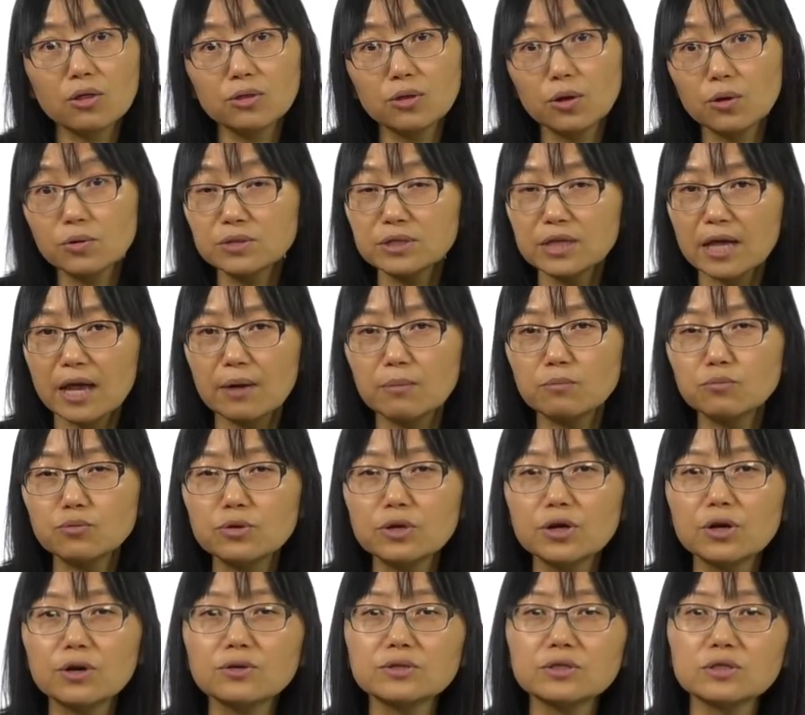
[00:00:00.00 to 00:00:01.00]
Those
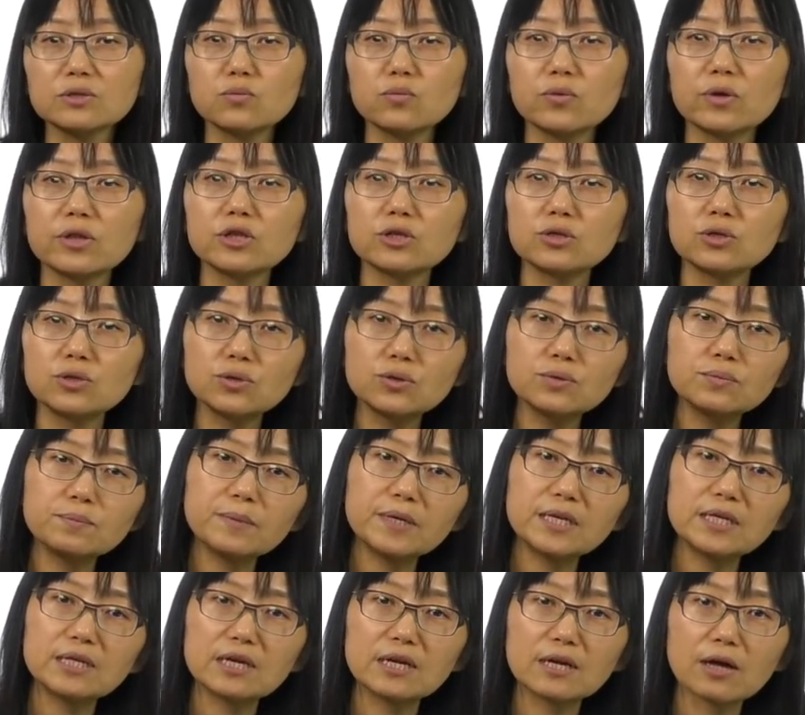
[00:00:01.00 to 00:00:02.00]
embryos with two
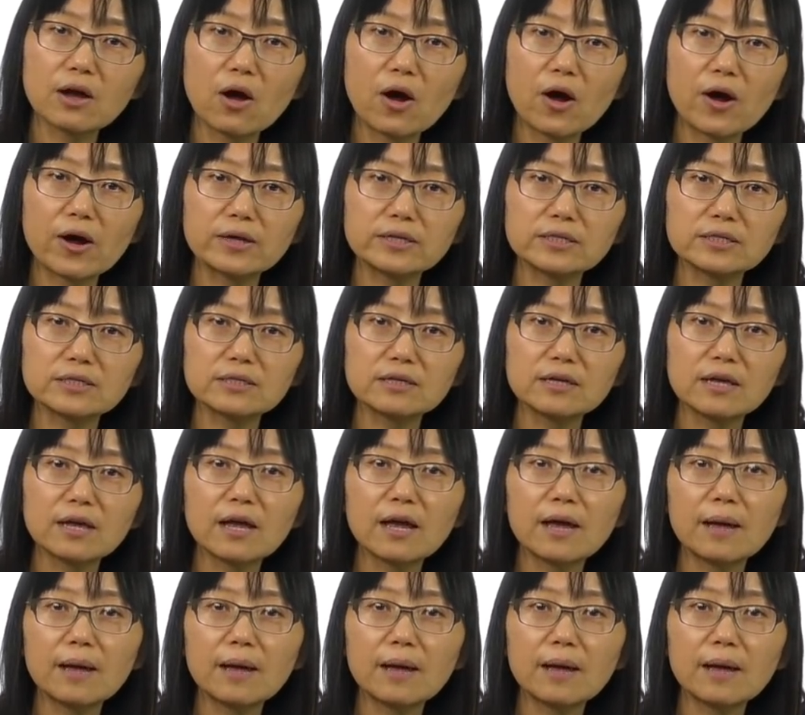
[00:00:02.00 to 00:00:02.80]
beating hearts